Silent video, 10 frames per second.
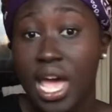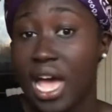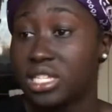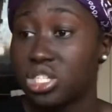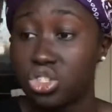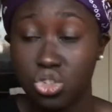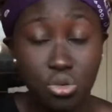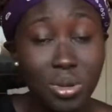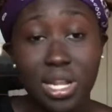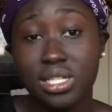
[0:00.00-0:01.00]
As
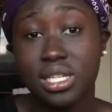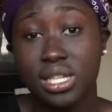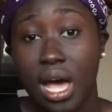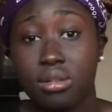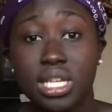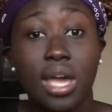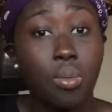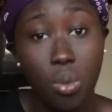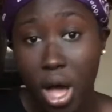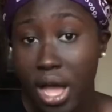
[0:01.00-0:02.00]
stupid as it sounds, it
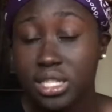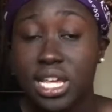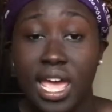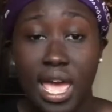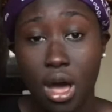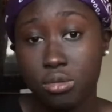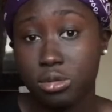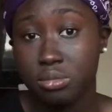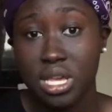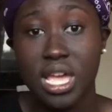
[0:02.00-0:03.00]
works. It
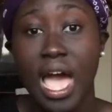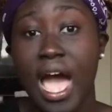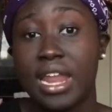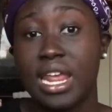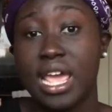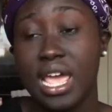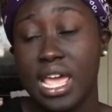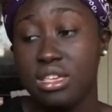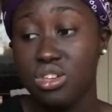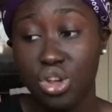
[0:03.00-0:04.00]
helped me, and
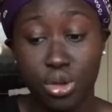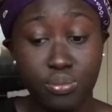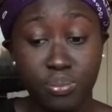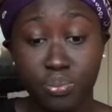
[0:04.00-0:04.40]
you know,